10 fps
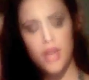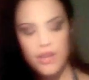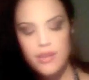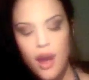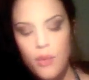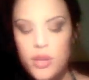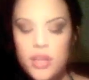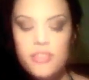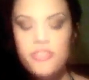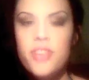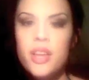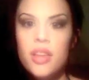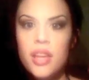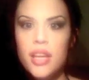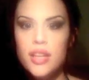and now we're going to fill
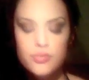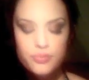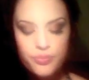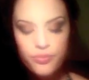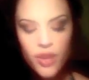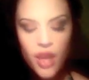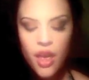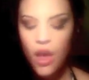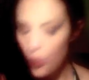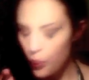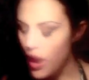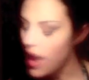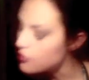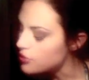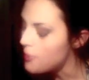in.
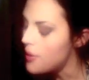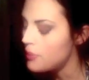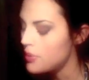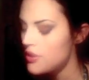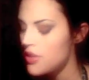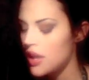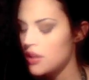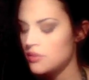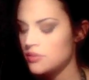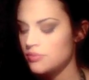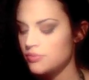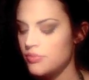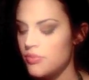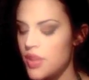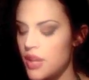And remember that
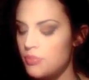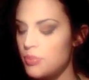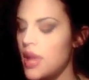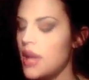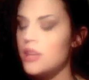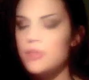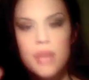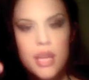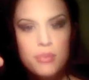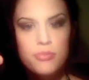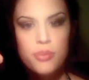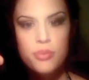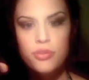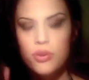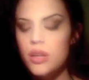black makeup from
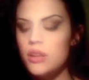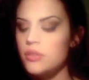before?